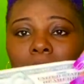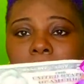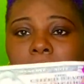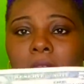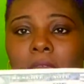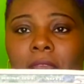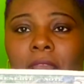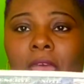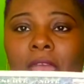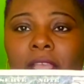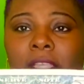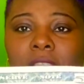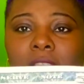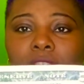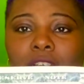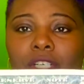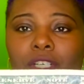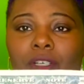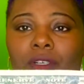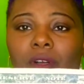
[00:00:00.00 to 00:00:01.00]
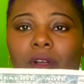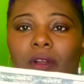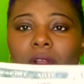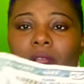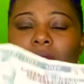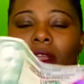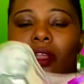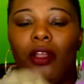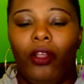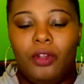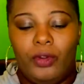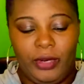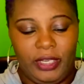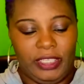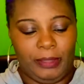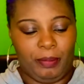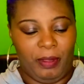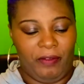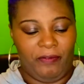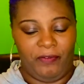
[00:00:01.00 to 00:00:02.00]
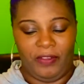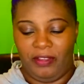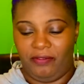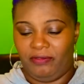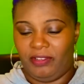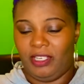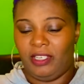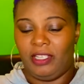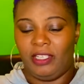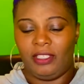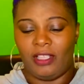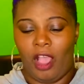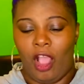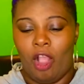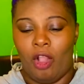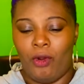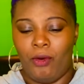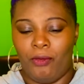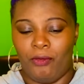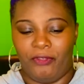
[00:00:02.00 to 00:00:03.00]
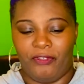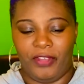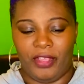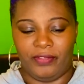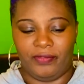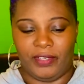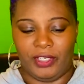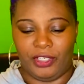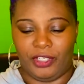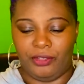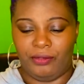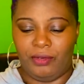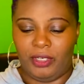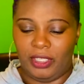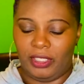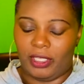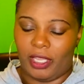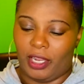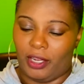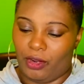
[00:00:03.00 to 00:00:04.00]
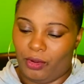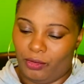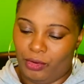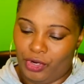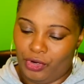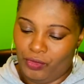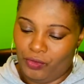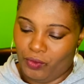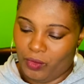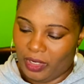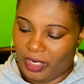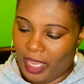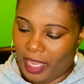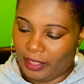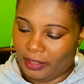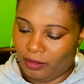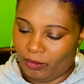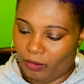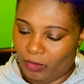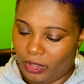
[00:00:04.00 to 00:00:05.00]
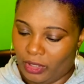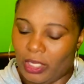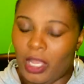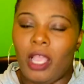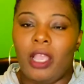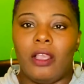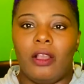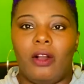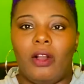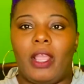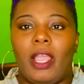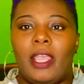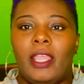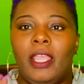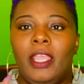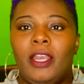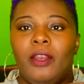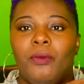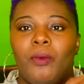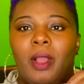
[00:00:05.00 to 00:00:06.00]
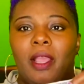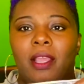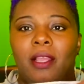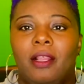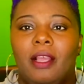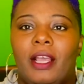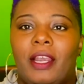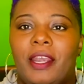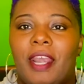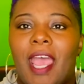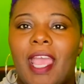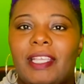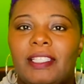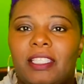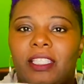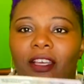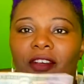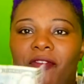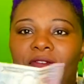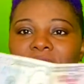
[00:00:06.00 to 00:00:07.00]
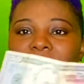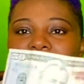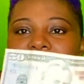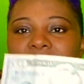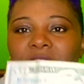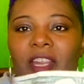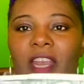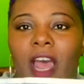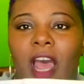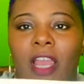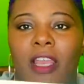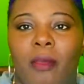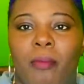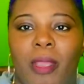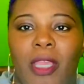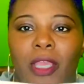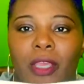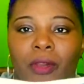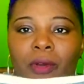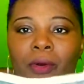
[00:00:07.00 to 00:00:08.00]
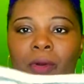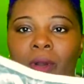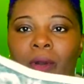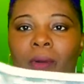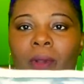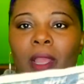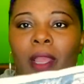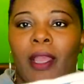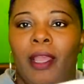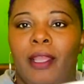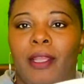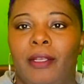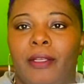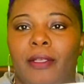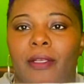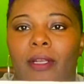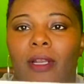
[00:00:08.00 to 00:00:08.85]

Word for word: A nice little crispy 50. This an old 52. This ain't no new one like the one. Okay, anyway, a nice little $50 bill, okay?